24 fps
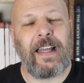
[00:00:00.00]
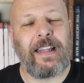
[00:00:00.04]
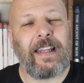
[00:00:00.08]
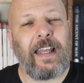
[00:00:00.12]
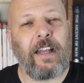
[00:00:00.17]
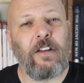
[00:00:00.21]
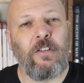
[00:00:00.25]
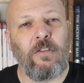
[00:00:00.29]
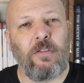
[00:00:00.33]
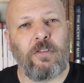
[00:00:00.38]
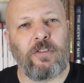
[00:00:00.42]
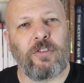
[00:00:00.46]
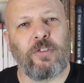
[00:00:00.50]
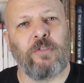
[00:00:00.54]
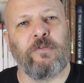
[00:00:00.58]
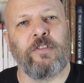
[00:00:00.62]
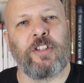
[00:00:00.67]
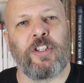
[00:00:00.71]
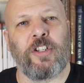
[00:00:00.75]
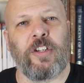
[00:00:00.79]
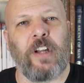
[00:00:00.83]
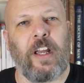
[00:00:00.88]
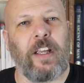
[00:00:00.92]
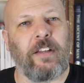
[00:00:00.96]
and they look to
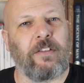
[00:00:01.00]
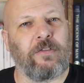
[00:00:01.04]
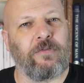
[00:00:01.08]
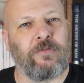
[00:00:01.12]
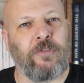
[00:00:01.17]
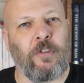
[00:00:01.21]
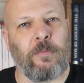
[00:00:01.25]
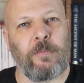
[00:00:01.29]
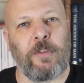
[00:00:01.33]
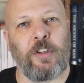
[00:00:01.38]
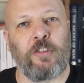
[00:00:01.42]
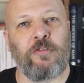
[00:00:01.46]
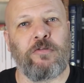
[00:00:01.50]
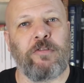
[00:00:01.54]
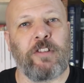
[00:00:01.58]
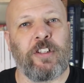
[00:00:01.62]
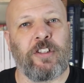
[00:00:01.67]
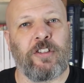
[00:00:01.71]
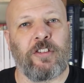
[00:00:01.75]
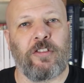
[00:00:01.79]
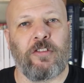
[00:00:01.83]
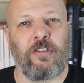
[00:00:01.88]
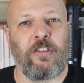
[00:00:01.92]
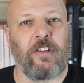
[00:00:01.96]
originate from the
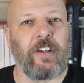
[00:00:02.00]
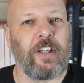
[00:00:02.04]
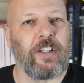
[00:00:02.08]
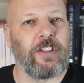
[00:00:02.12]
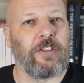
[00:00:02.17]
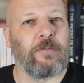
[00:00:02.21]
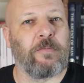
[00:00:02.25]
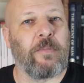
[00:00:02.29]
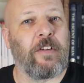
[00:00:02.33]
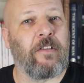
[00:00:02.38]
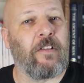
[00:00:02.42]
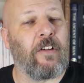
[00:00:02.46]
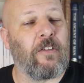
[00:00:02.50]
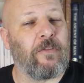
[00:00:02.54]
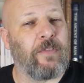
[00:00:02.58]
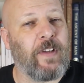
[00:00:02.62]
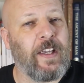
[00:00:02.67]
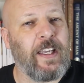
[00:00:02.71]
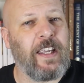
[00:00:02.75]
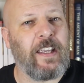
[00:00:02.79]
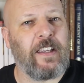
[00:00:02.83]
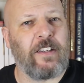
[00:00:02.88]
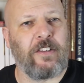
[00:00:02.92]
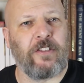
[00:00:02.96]
Christianized
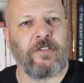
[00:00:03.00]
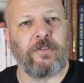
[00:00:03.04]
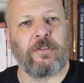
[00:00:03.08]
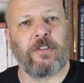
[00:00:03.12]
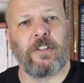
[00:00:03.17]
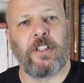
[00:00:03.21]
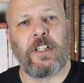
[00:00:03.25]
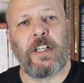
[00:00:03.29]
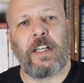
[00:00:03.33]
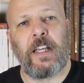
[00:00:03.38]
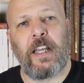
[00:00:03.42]
Merovingian